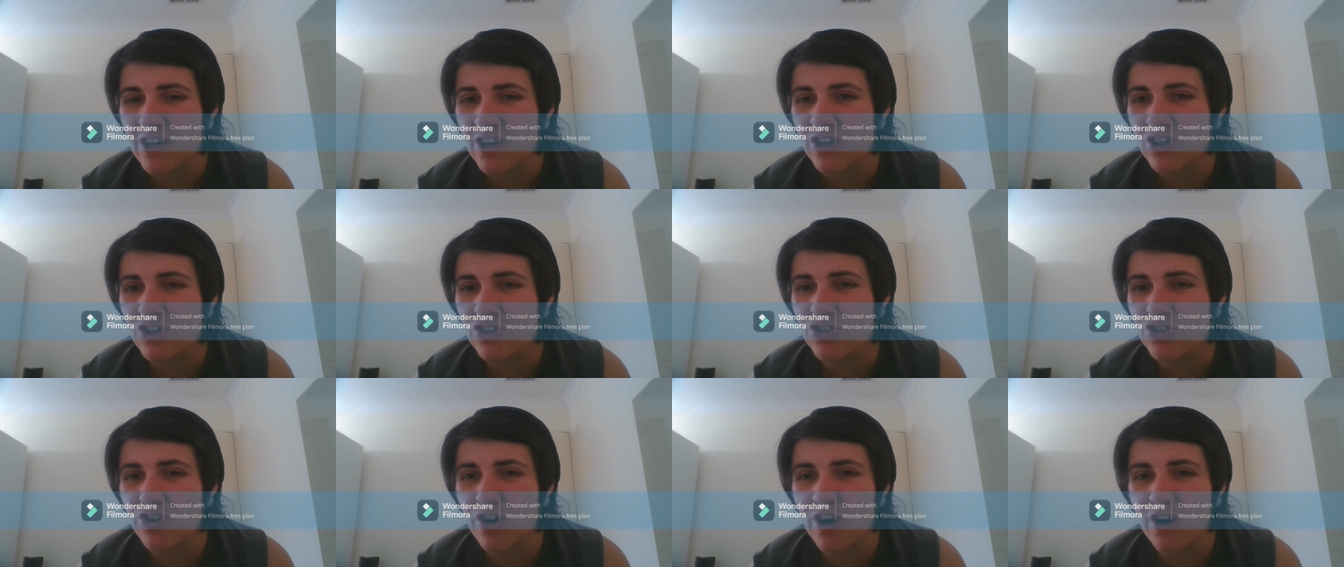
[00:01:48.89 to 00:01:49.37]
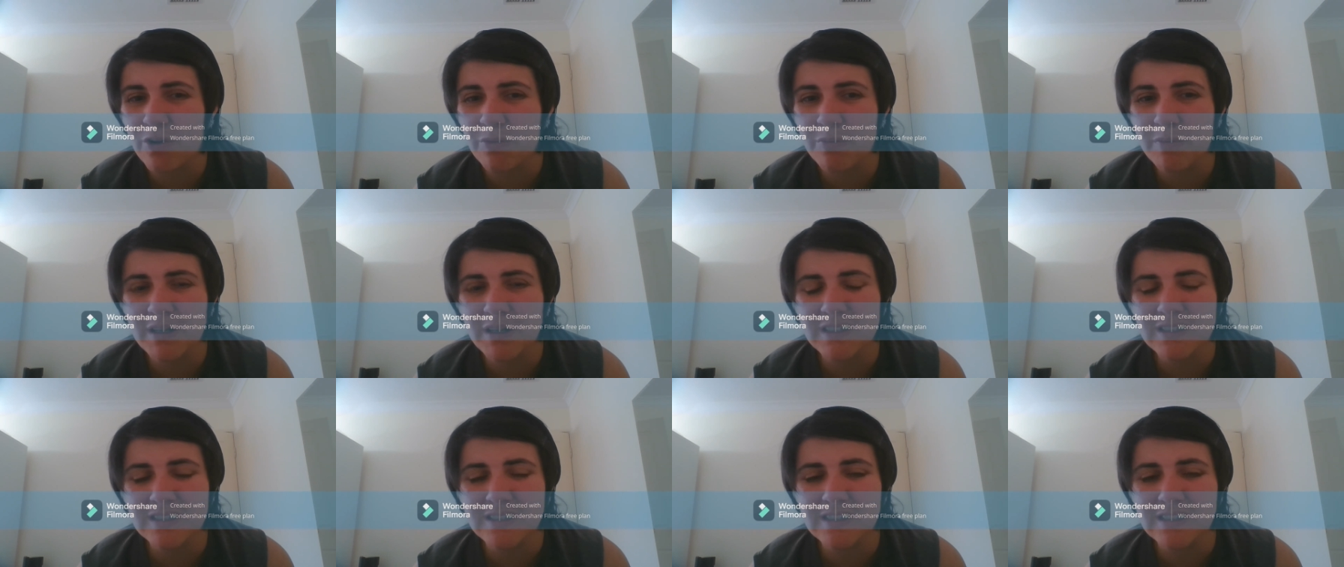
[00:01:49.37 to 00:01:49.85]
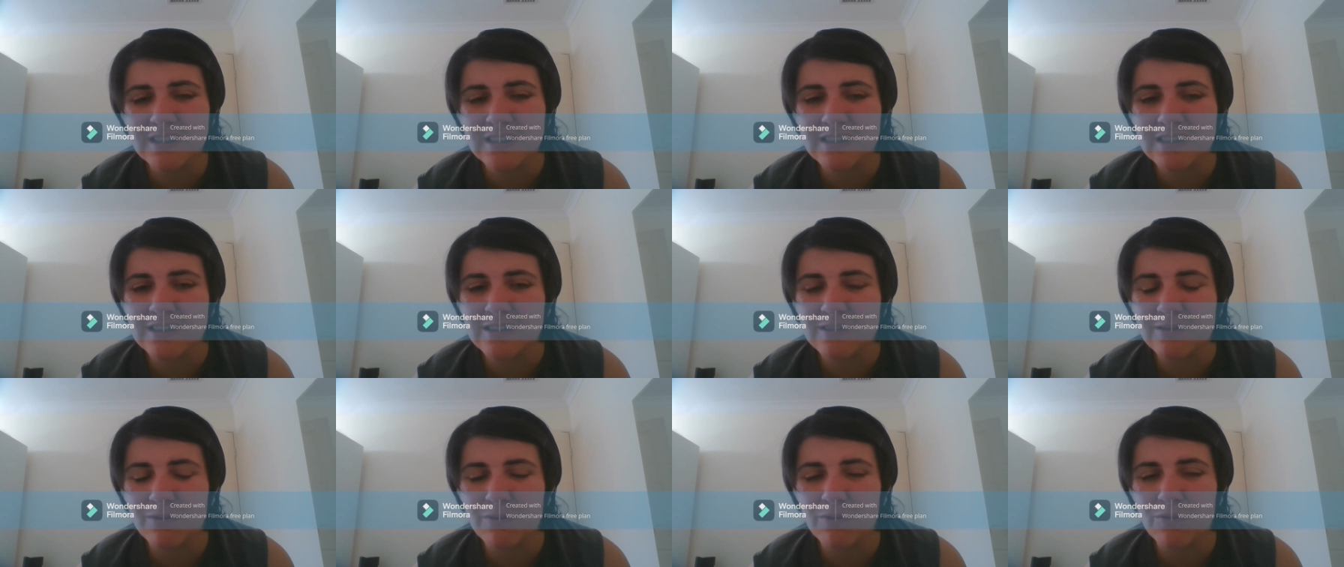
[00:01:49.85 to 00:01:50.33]
Trail mix
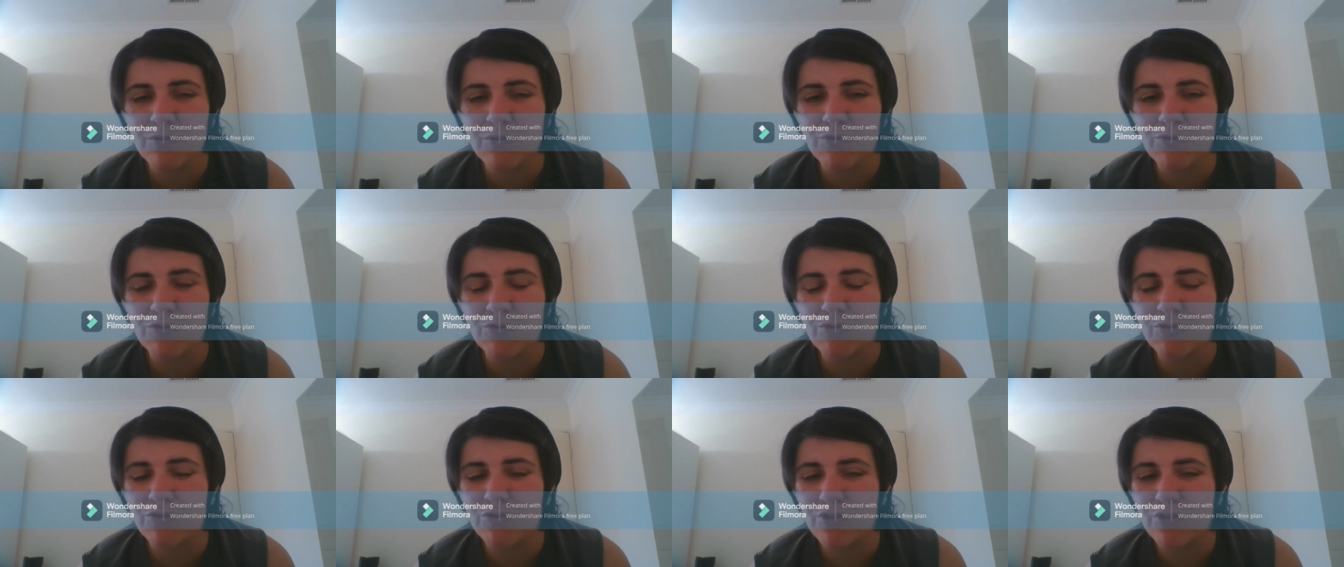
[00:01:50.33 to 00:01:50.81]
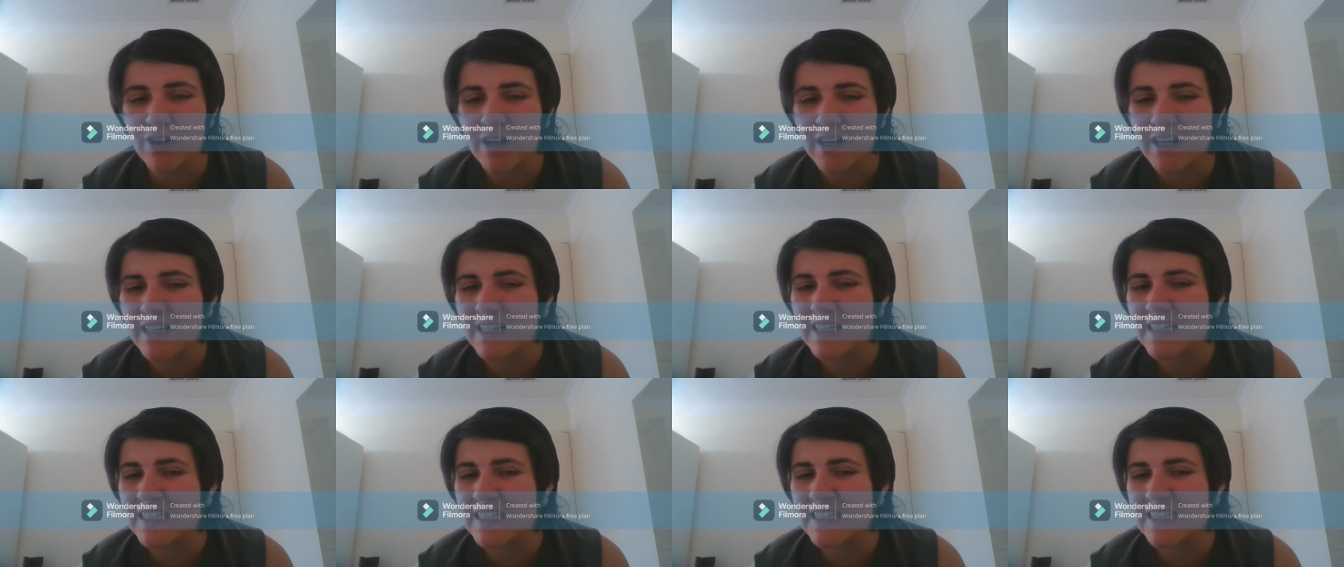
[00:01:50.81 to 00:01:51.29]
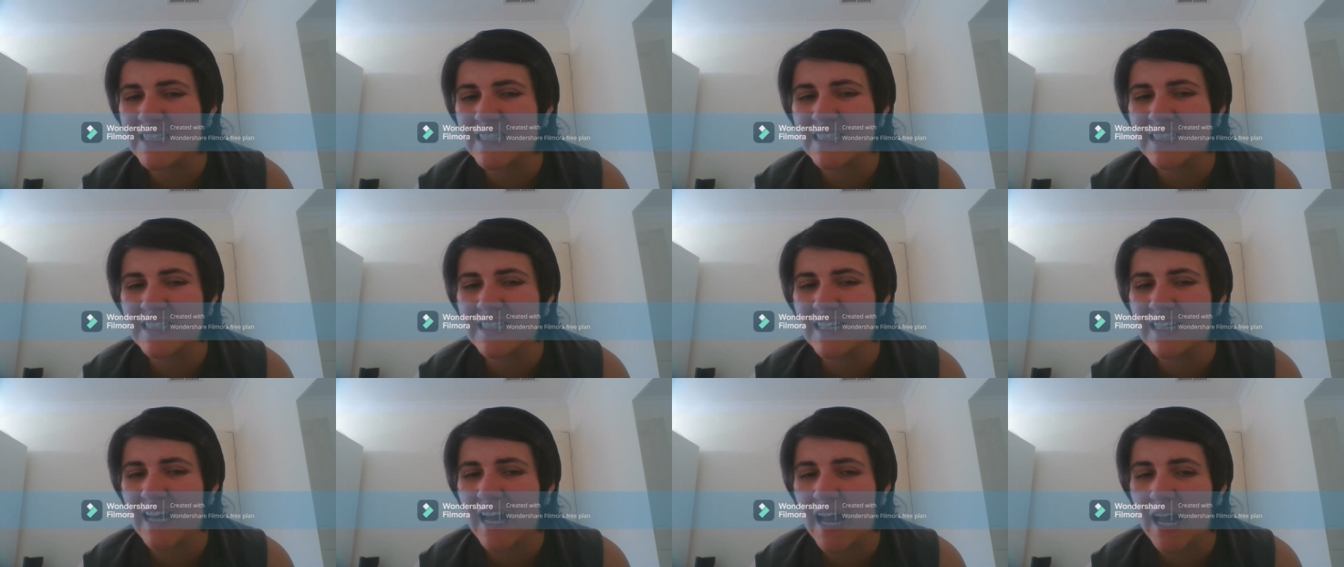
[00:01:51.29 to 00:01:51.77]
is
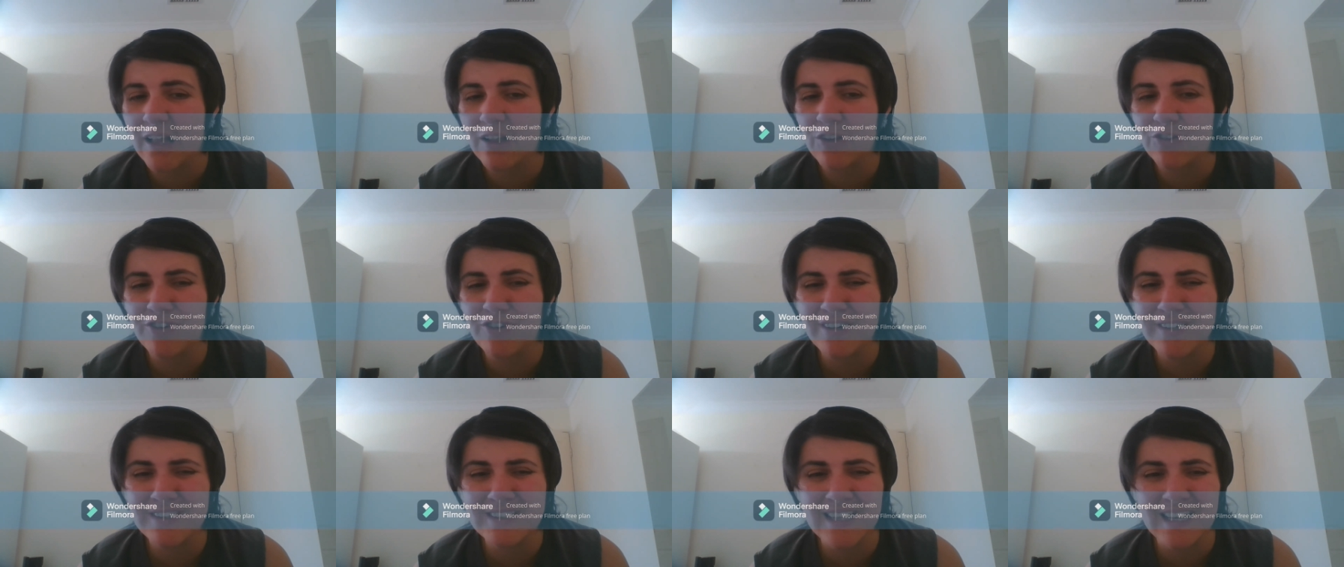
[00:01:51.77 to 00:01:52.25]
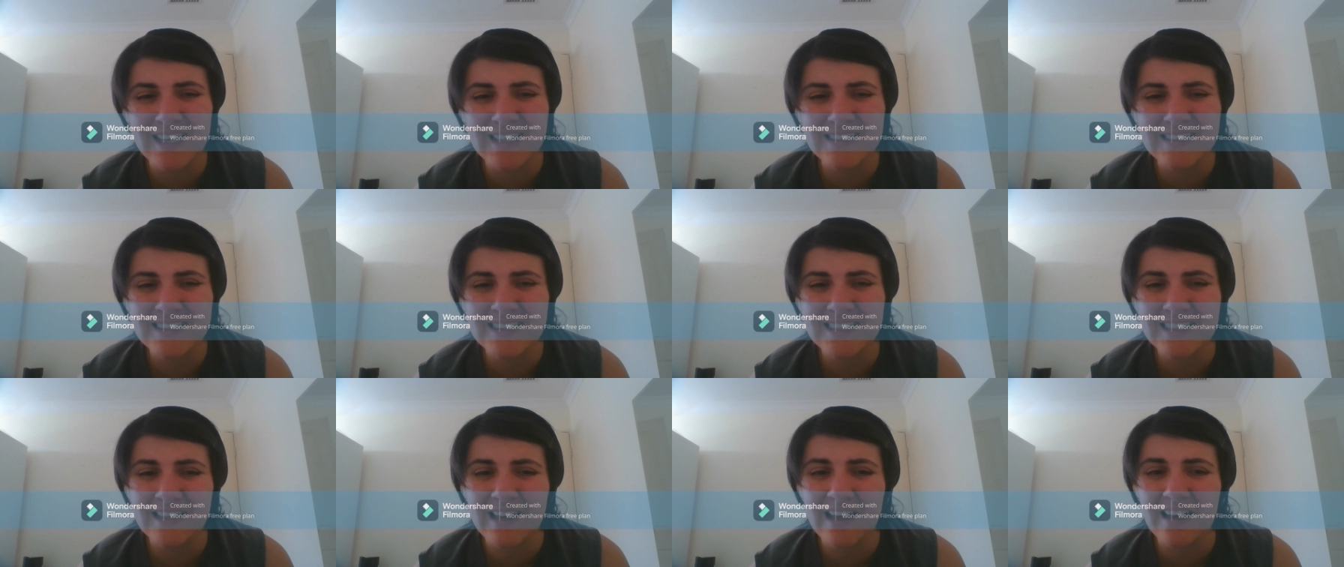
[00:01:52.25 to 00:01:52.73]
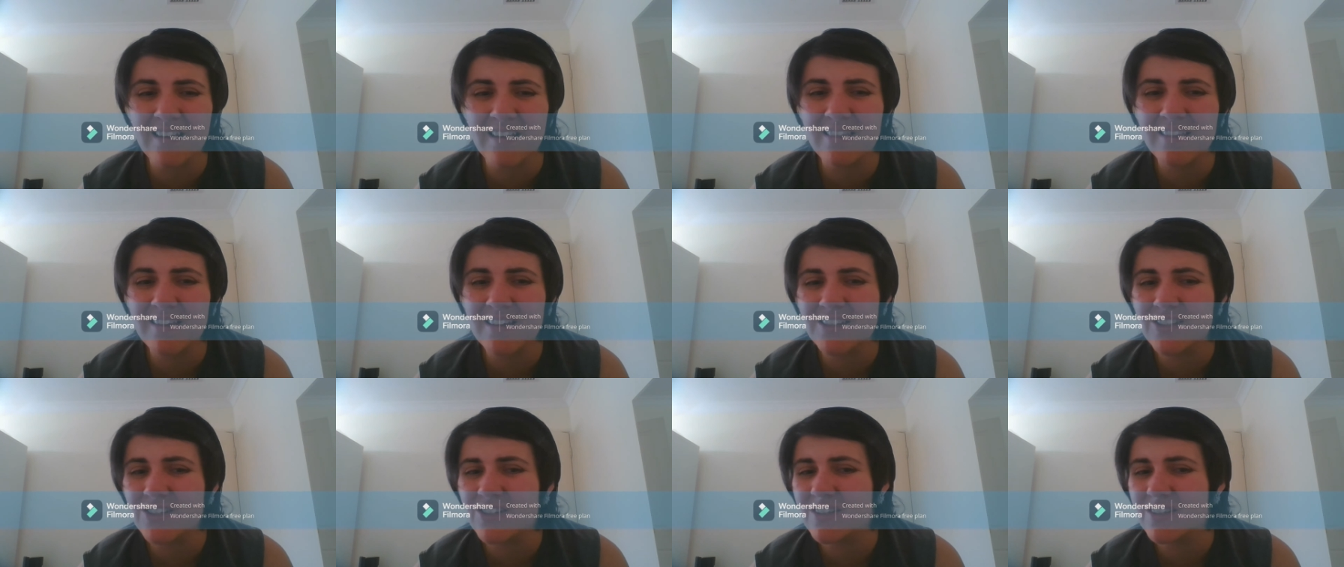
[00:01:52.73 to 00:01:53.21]
really calorie dense and
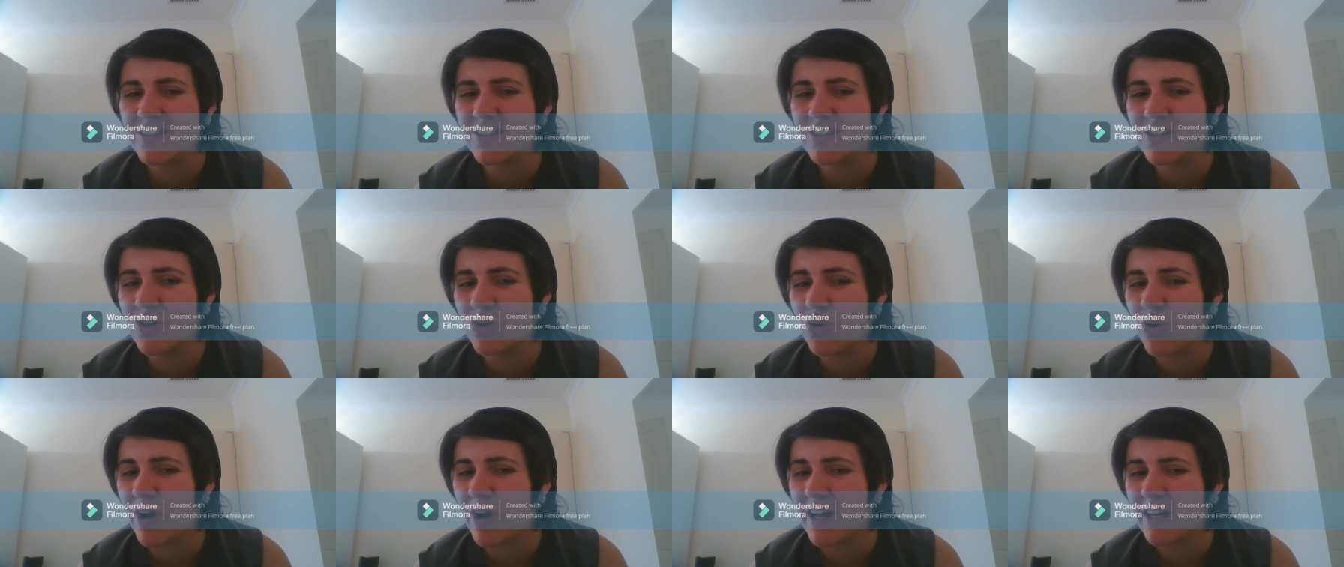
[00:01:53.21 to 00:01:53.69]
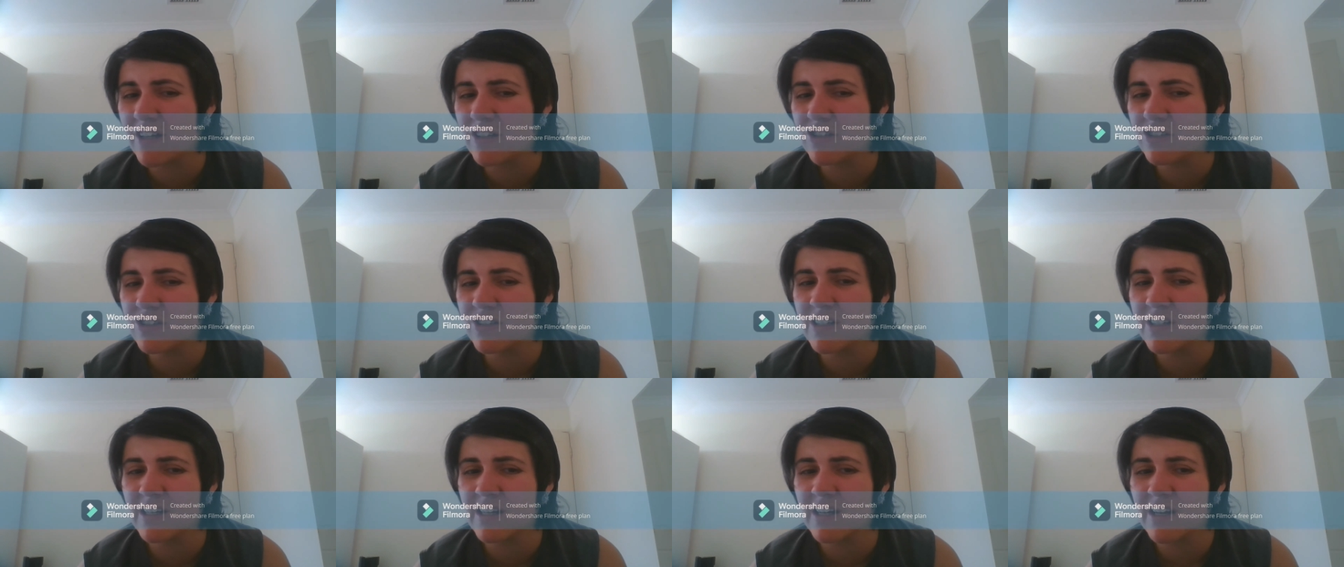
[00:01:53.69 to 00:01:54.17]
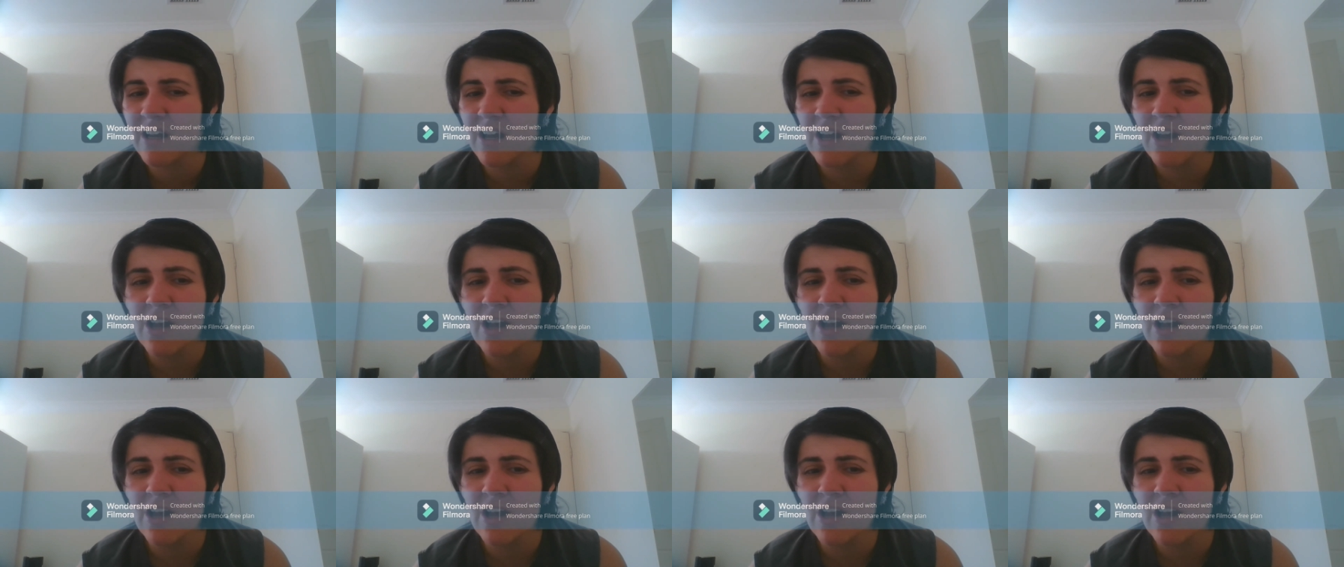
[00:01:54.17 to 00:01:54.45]
unless you're actually